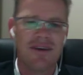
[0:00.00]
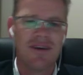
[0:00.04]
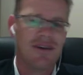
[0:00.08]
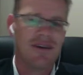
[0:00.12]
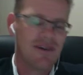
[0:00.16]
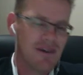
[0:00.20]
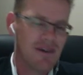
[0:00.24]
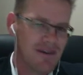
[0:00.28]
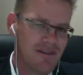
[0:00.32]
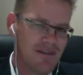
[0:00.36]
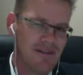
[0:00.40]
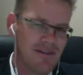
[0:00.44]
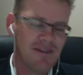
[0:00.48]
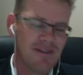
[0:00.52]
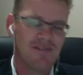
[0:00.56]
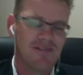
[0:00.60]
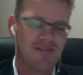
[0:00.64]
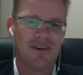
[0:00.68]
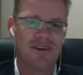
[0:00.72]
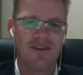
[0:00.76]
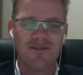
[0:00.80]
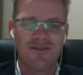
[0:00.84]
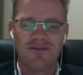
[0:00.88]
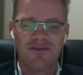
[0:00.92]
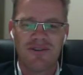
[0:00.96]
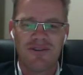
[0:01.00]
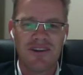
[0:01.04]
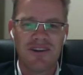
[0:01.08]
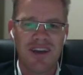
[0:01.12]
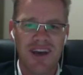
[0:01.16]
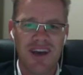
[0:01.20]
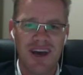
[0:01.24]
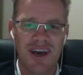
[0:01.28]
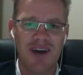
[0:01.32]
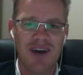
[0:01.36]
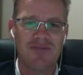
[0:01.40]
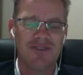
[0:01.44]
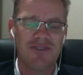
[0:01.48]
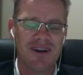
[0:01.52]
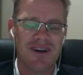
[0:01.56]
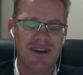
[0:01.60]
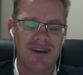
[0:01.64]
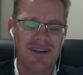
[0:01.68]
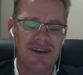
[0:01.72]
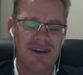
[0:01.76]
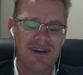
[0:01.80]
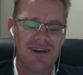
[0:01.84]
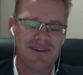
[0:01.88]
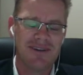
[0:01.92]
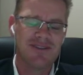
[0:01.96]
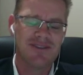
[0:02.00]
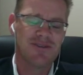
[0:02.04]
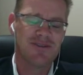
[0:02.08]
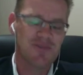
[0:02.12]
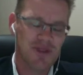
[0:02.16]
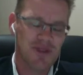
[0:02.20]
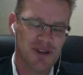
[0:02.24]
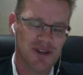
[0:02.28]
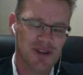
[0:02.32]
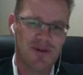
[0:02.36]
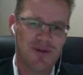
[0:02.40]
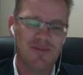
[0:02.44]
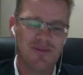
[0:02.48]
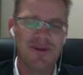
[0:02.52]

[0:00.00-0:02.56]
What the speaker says: it's a 3.5 hour lunch minimum.